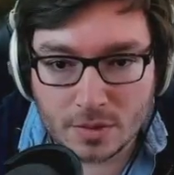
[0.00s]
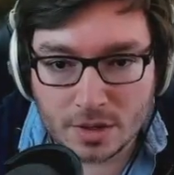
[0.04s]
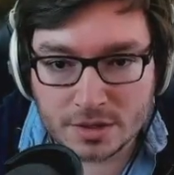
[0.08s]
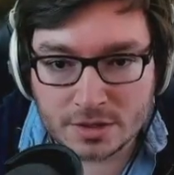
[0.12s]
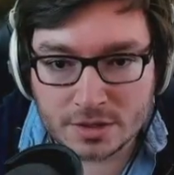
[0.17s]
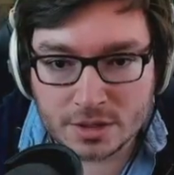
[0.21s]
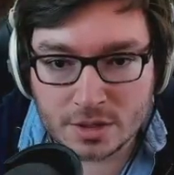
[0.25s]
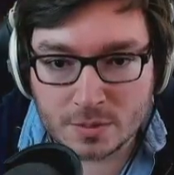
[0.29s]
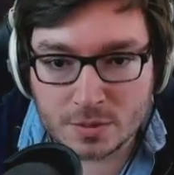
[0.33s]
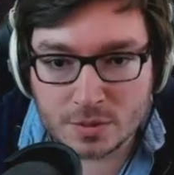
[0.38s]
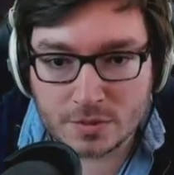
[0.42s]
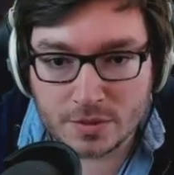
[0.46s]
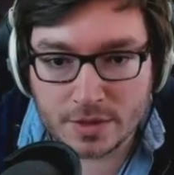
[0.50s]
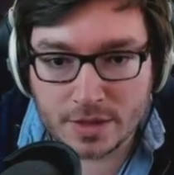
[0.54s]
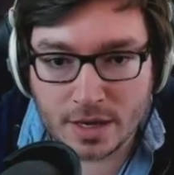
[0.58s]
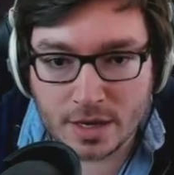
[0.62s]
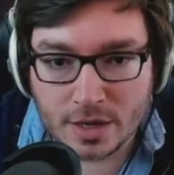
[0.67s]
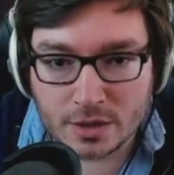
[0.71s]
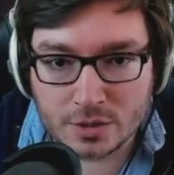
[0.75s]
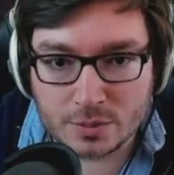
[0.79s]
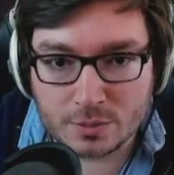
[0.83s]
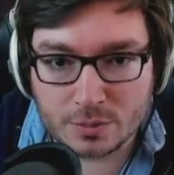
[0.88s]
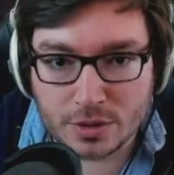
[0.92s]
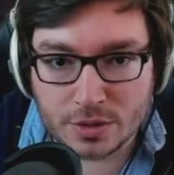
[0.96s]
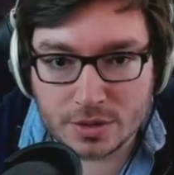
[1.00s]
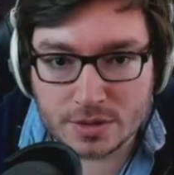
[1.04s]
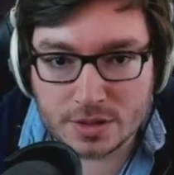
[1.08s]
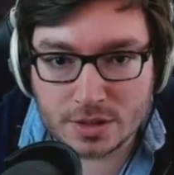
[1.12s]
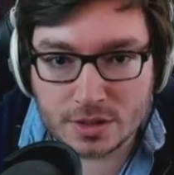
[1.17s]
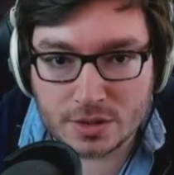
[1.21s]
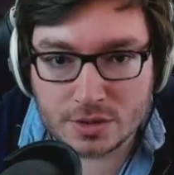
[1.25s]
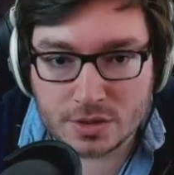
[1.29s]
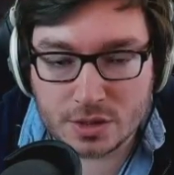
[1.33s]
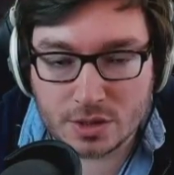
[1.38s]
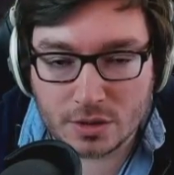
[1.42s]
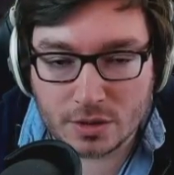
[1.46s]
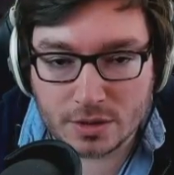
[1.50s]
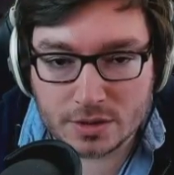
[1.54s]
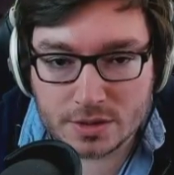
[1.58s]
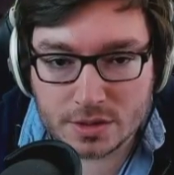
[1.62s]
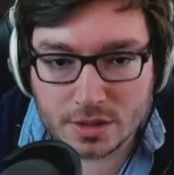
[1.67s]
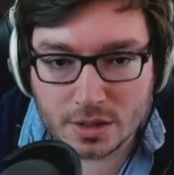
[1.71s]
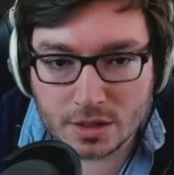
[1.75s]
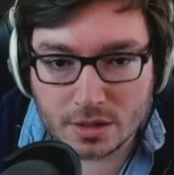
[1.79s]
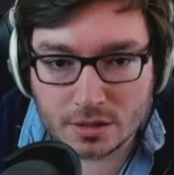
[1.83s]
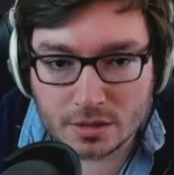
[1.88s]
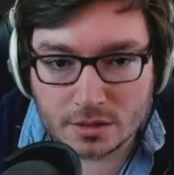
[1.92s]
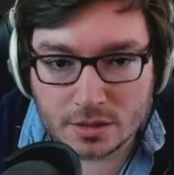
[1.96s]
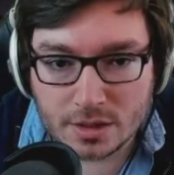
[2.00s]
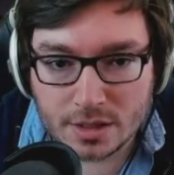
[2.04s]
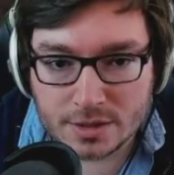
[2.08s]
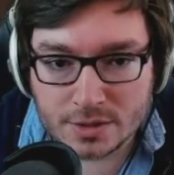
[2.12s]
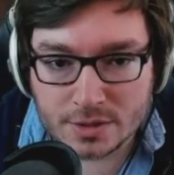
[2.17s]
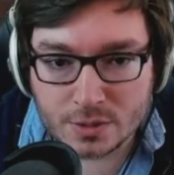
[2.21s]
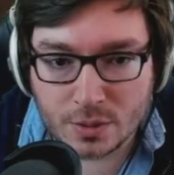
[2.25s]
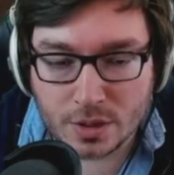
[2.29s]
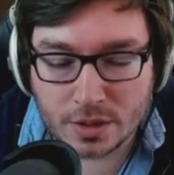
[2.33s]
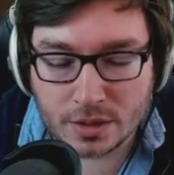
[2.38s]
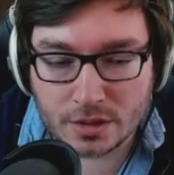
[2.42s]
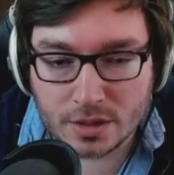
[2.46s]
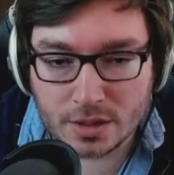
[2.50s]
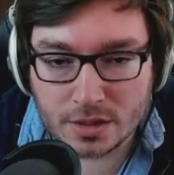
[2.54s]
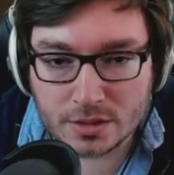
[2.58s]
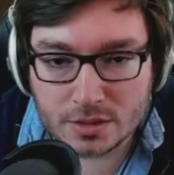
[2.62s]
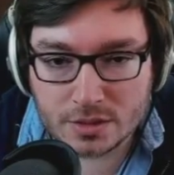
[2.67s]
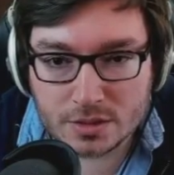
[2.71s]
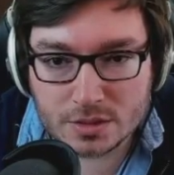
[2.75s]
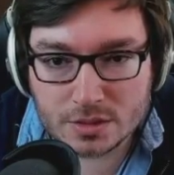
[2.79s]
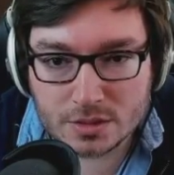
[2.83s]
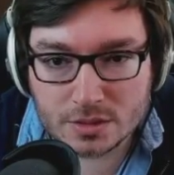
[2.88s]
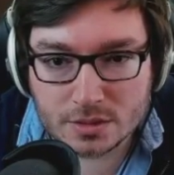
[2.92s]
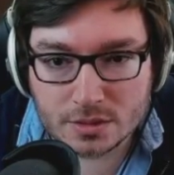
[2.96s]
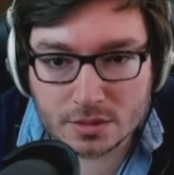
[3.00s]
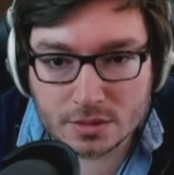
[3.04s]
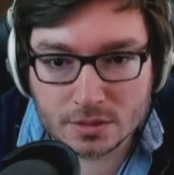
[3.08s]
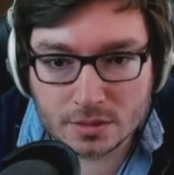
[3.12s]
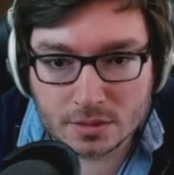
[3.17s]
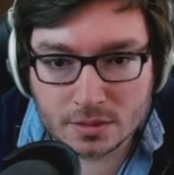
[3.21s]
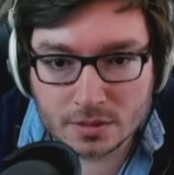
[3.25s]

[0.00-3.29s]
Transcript: And in terms of the actual Prestige Zyra skin, it's quite nice.